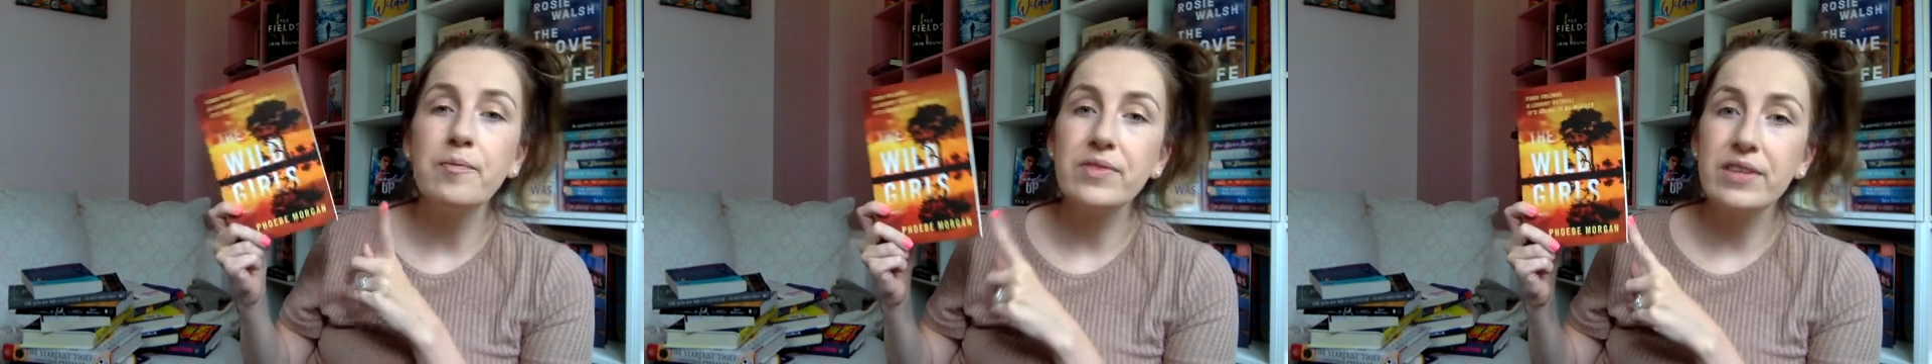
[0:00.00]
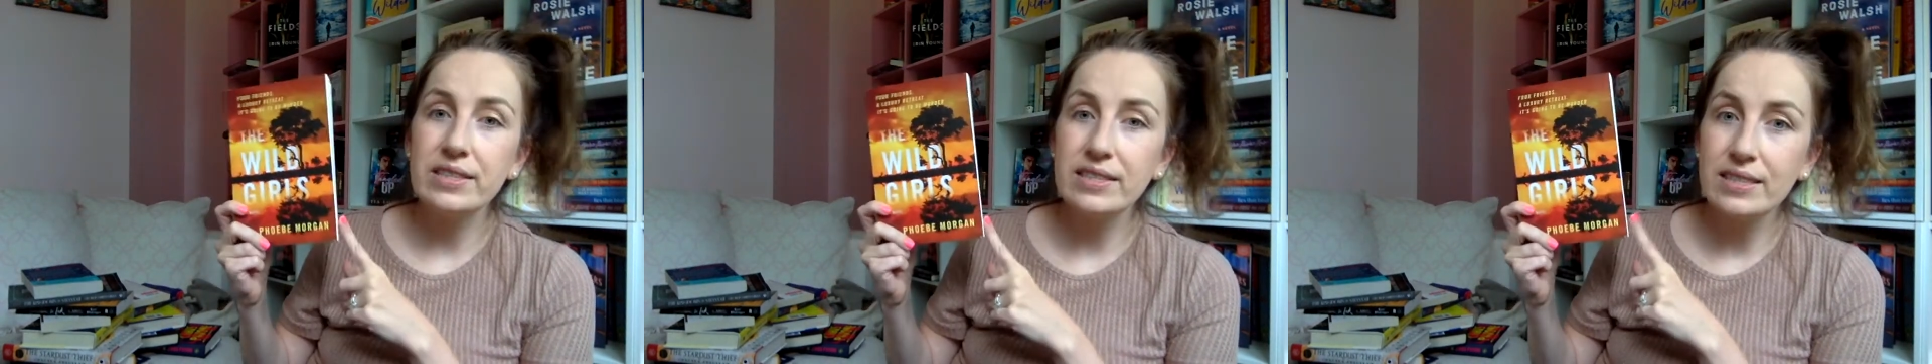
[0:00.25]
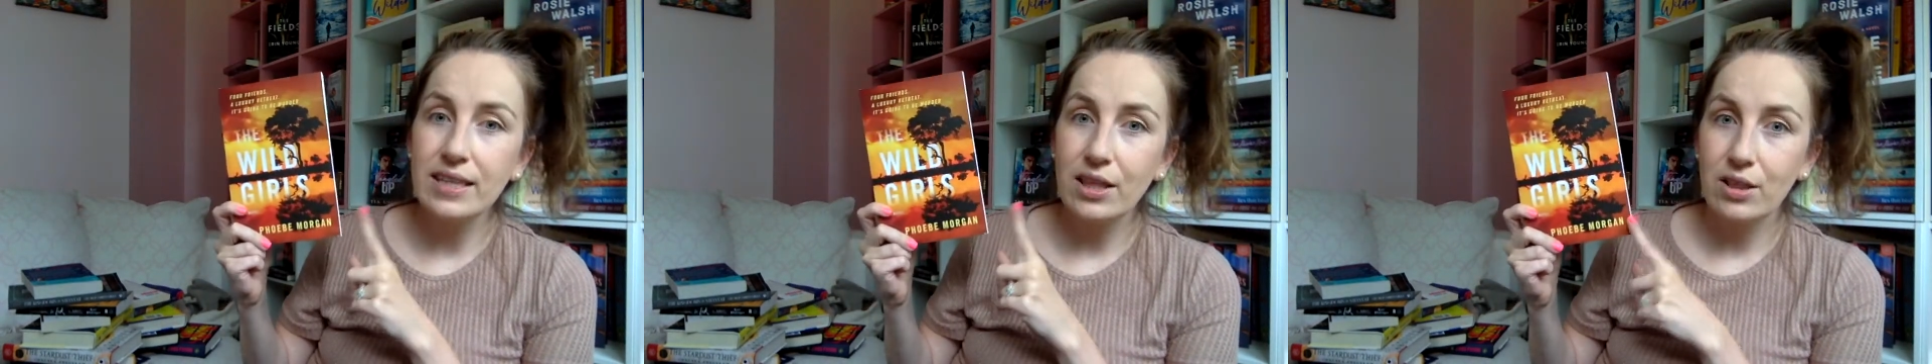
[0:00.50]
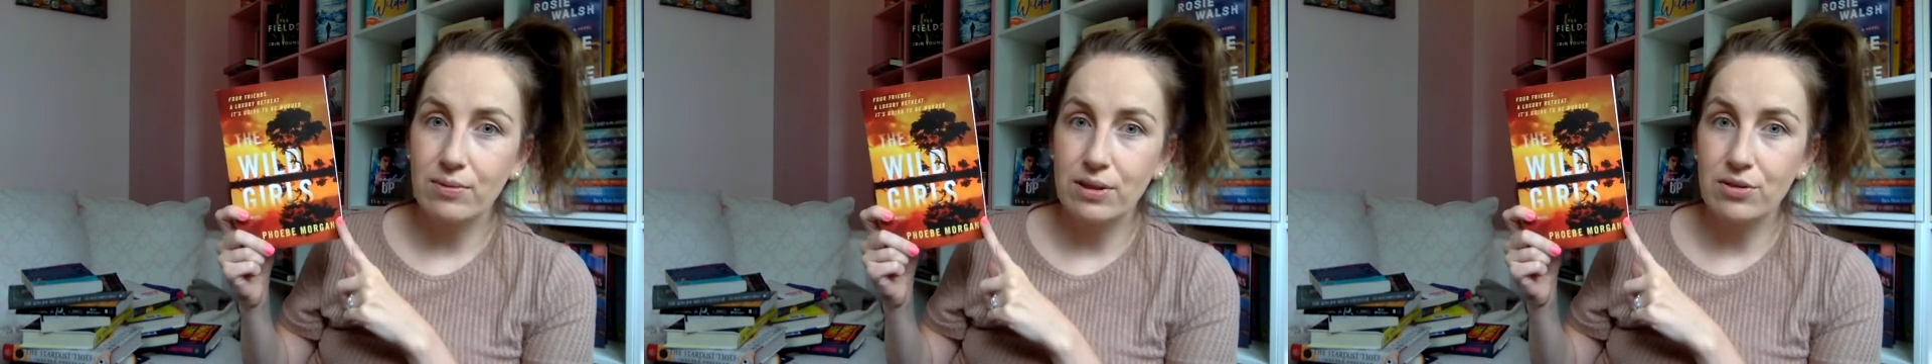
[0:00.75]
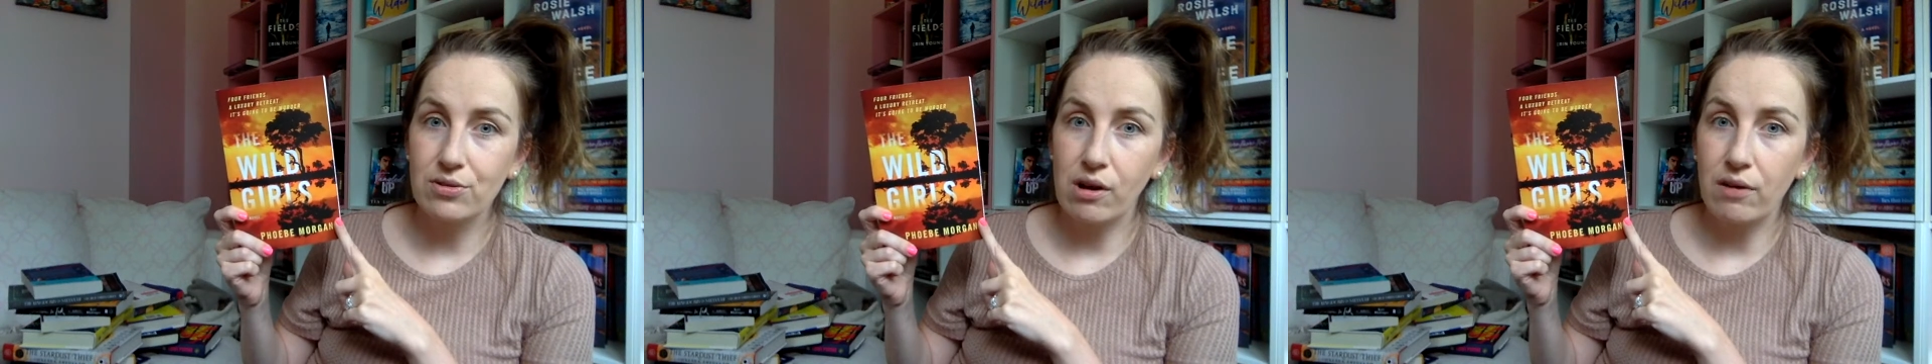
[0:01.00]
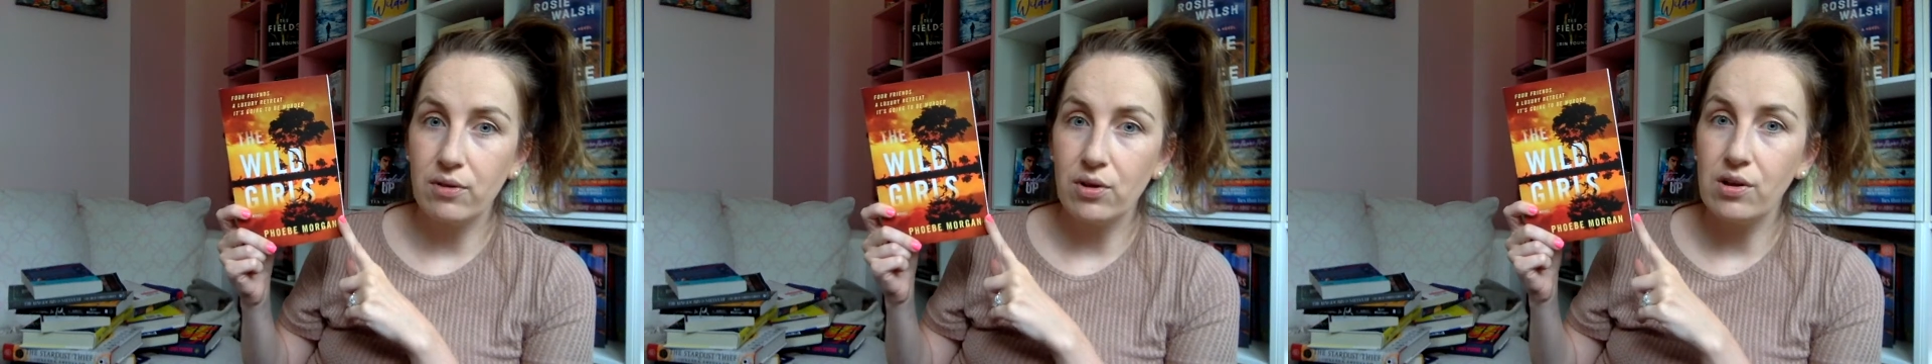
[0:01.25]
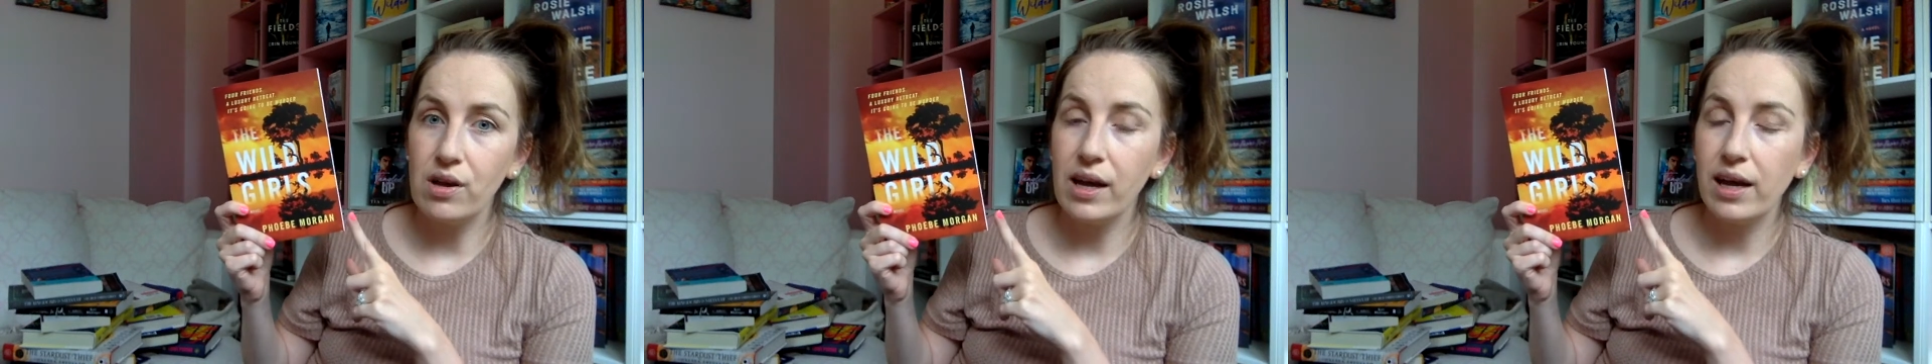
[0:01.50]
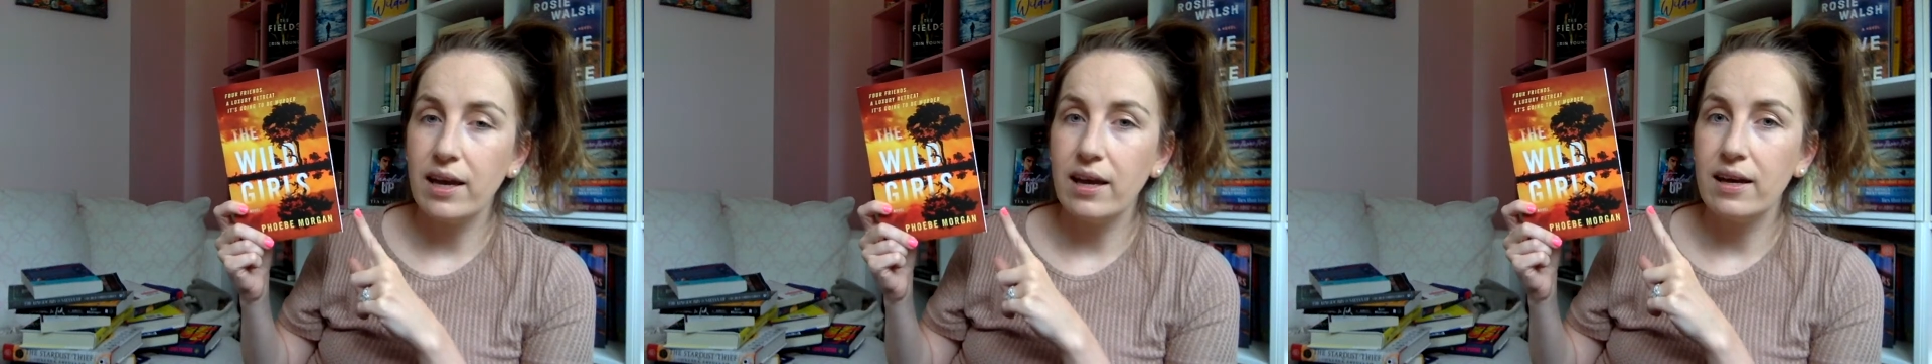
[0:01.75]
This is a thriller novel,
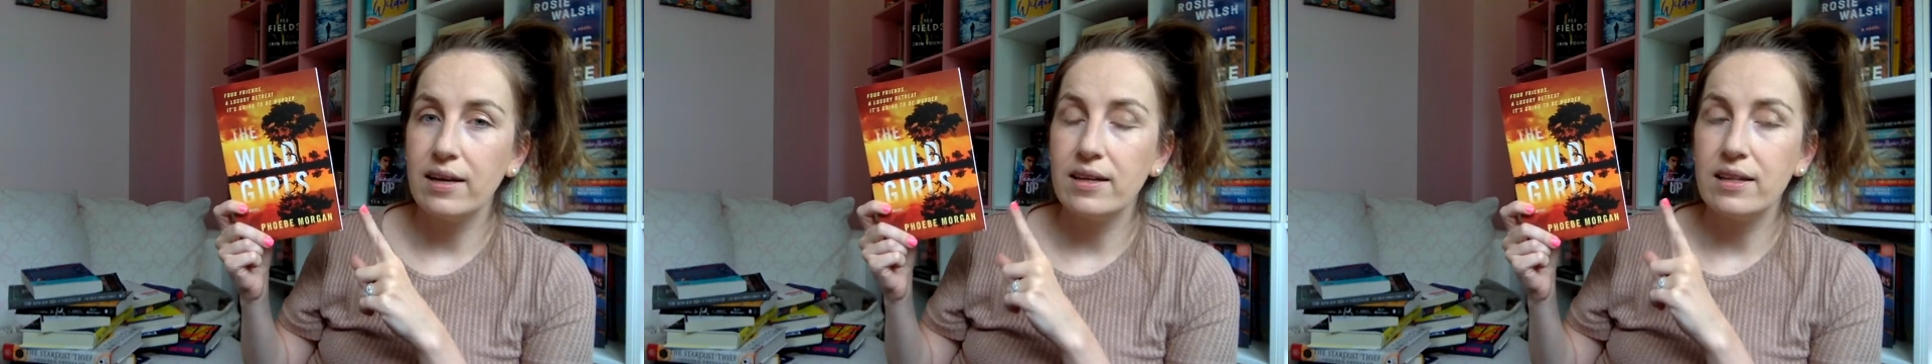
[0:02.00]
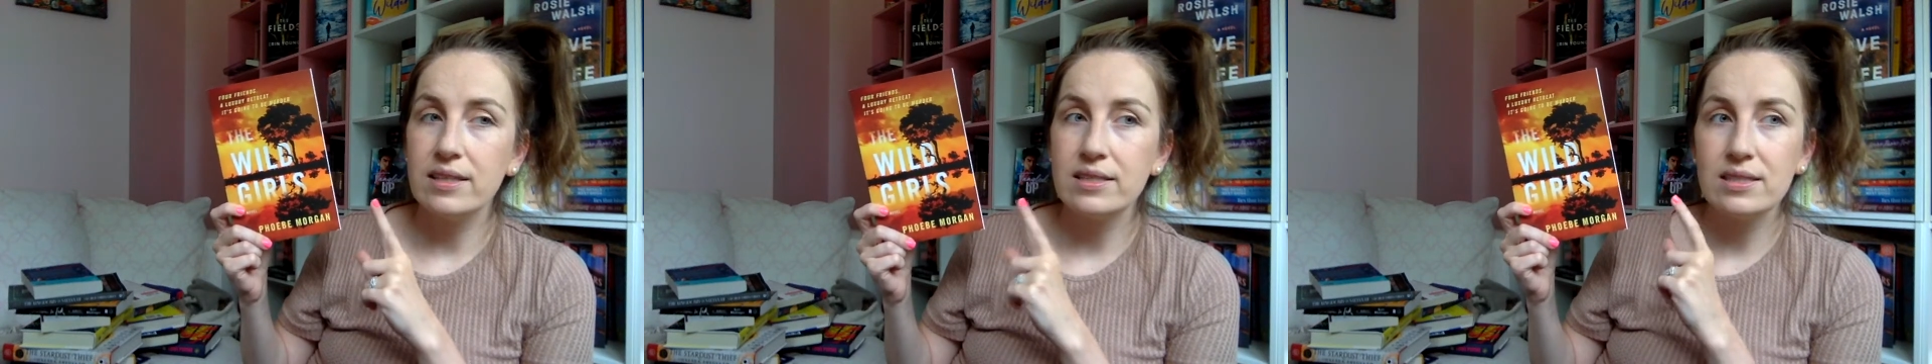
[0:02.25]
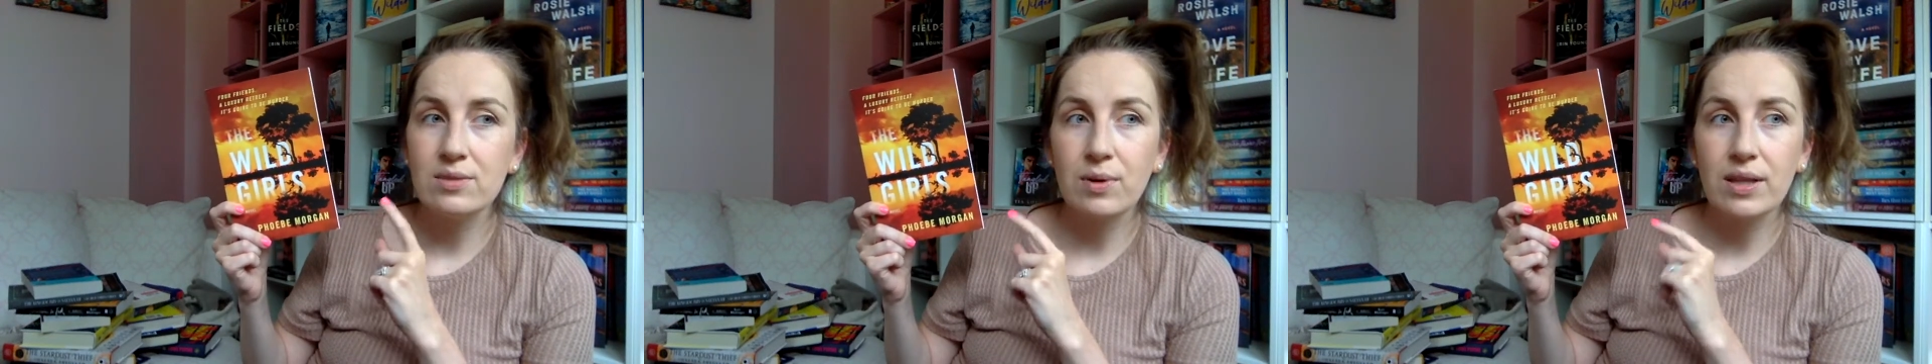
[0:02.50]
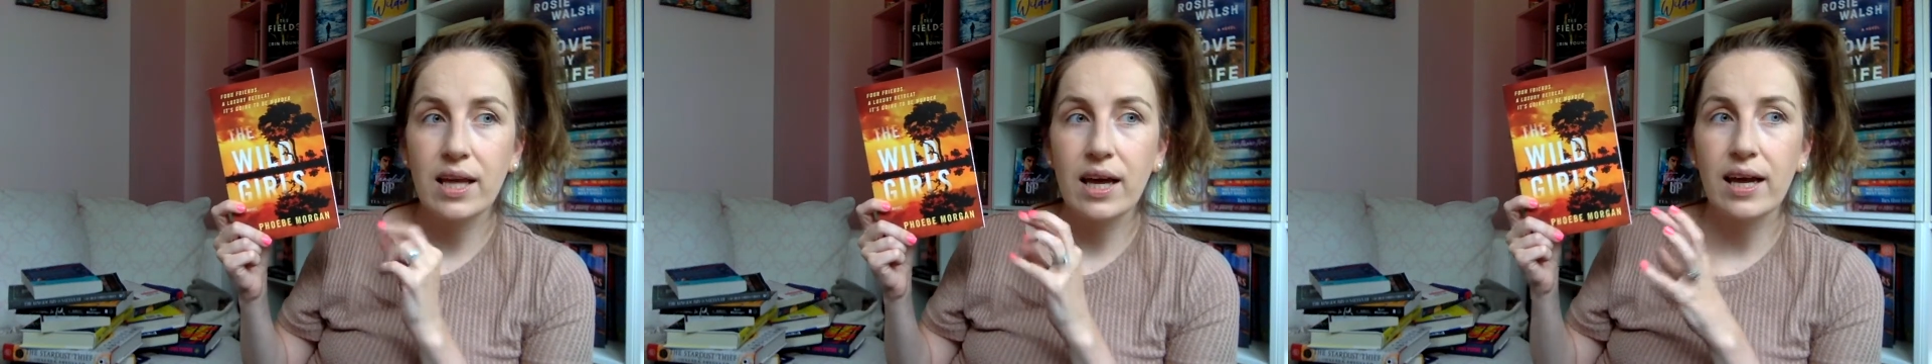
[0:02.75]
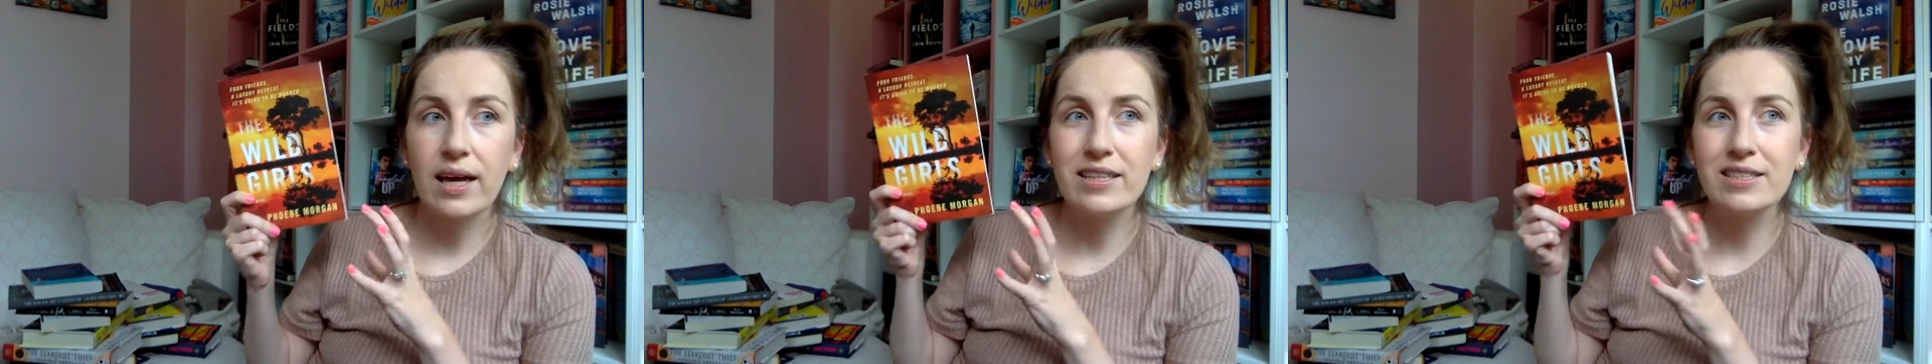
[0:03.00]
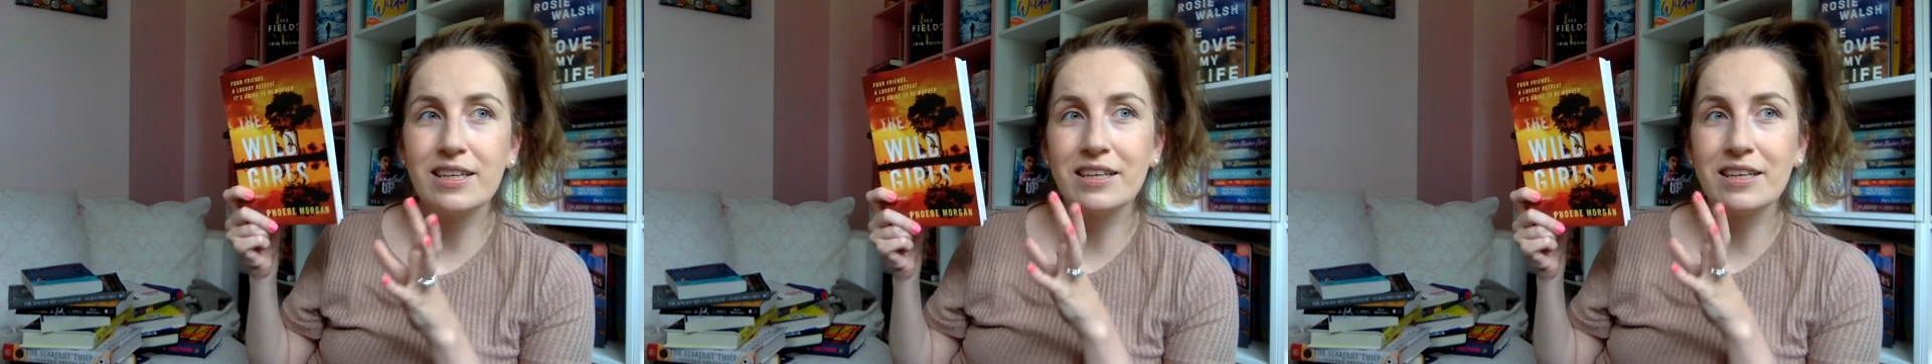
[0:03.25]
and this is one that has,